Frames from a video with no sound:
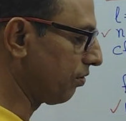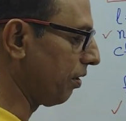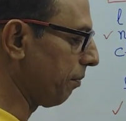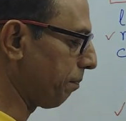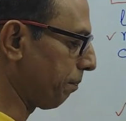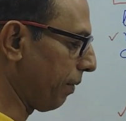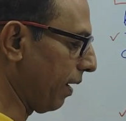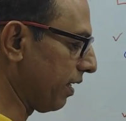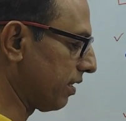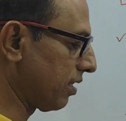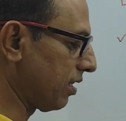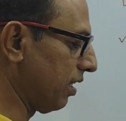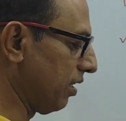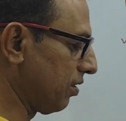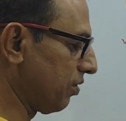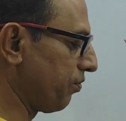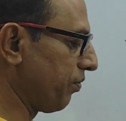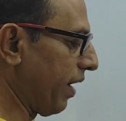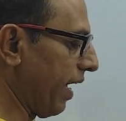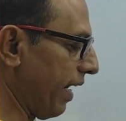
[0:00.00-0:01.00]
replace
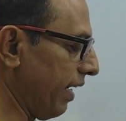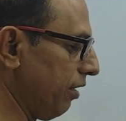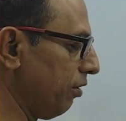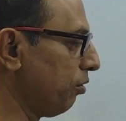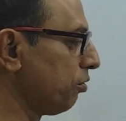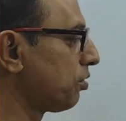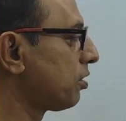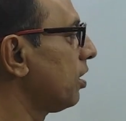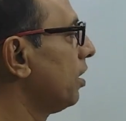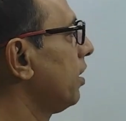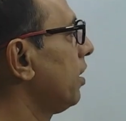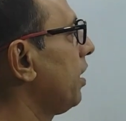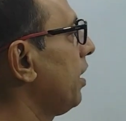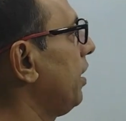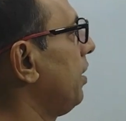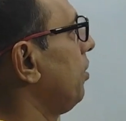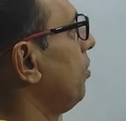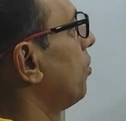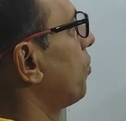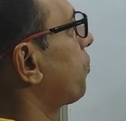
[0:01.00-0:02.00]
these values
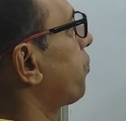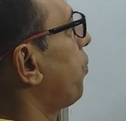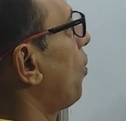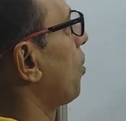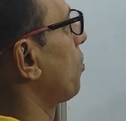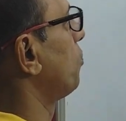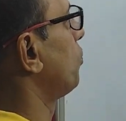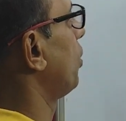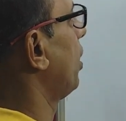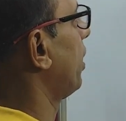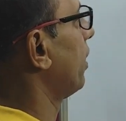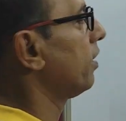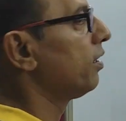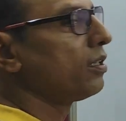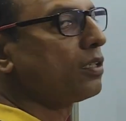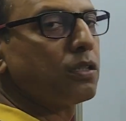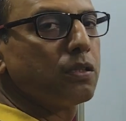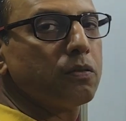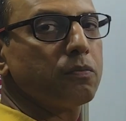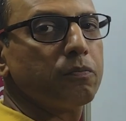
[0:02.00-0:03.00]
in your formula,
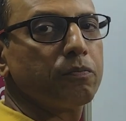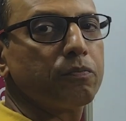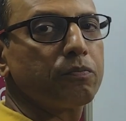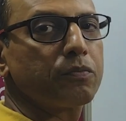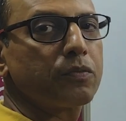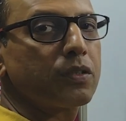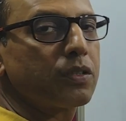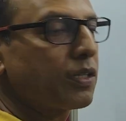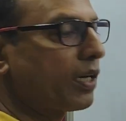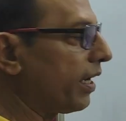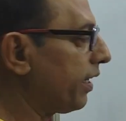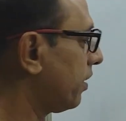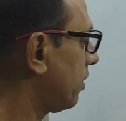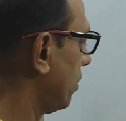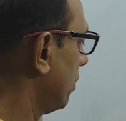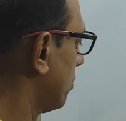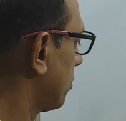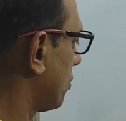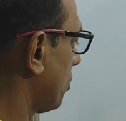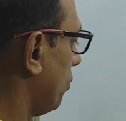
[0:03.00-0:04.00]

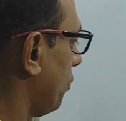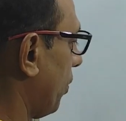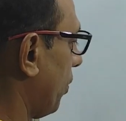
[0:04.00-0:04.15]
right? So